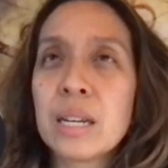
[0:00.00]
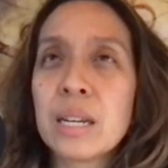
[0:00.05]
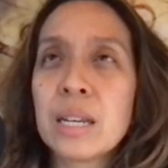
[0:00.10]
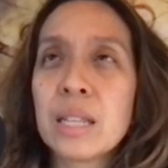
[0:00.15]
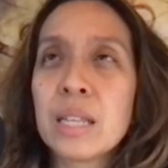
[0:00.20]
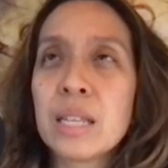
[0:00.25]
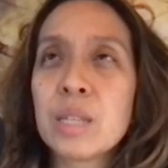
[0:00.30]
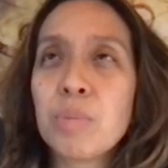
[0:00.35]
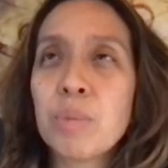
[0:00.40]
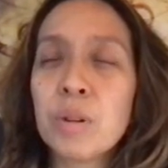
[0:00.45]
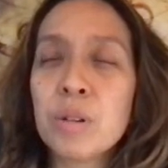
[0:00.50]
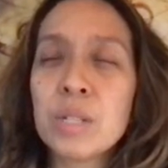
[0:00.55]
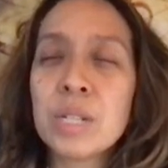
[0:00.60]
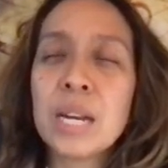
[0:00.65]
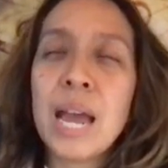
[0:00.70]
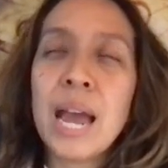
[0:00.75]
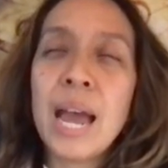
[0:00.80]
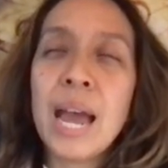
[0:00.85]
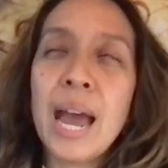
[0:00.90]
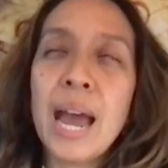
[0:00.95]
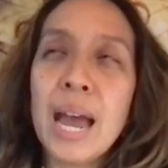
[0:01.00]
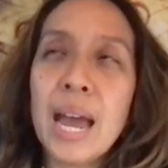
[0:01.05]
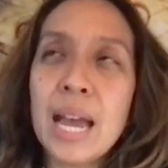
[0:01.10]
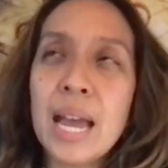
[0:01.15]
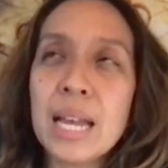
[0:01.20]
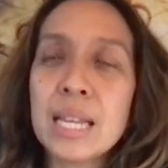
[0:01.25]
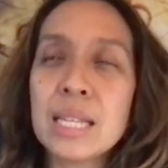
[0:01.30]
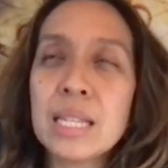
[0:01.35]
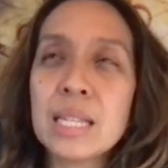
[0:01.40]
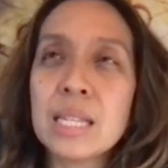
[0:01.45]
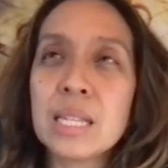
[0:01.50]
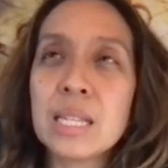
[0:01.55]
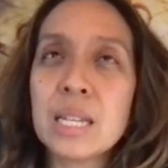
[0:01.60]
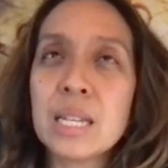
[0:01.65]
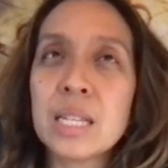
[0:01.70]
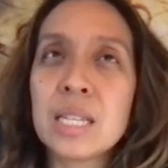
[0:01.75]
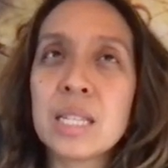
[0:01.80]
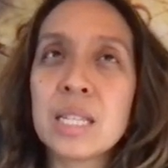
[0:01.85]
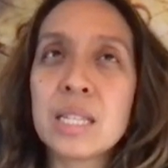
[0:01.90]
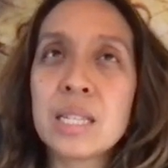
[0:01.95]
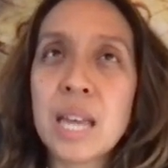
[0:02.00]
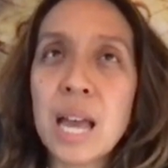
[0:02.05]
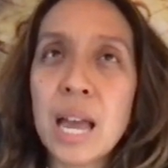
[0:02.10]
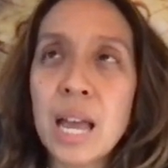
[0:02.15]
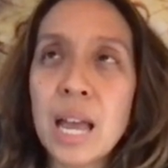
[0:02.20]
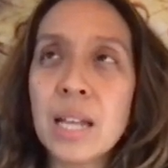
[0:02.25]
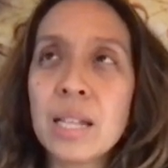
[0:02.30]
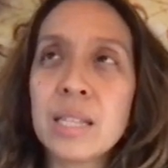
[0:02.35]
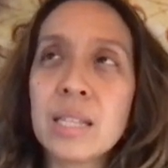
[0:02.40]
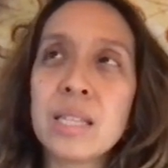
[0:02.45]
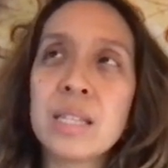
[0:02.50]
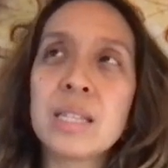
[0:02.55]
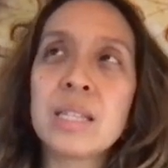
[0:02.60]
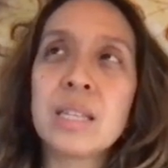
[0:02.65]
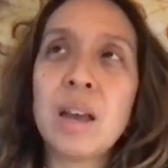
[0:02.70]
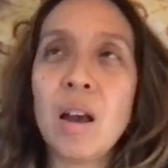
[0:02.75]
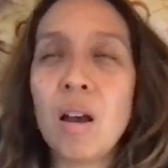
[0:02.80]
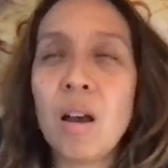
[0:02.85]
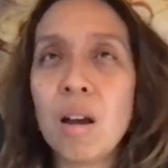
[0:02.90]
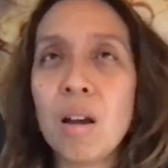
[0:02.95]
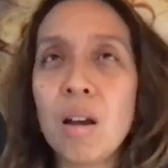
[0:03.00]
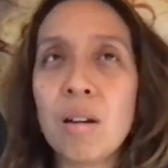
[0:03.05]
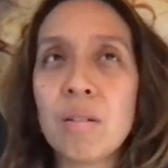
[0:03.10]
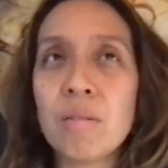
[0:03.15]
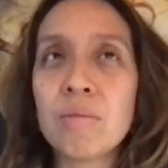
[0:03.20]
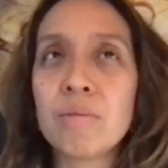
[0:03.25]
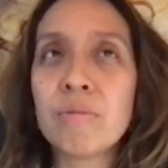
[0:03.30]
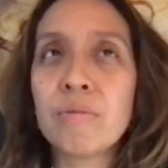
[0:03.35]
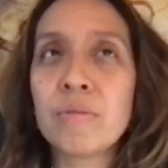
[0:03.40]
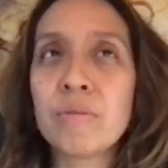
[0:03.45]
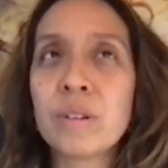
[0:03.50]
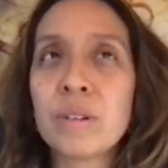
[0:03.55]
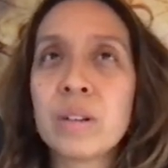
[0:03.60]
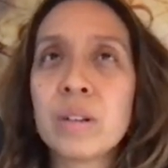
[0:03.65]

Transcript: this person has a sense of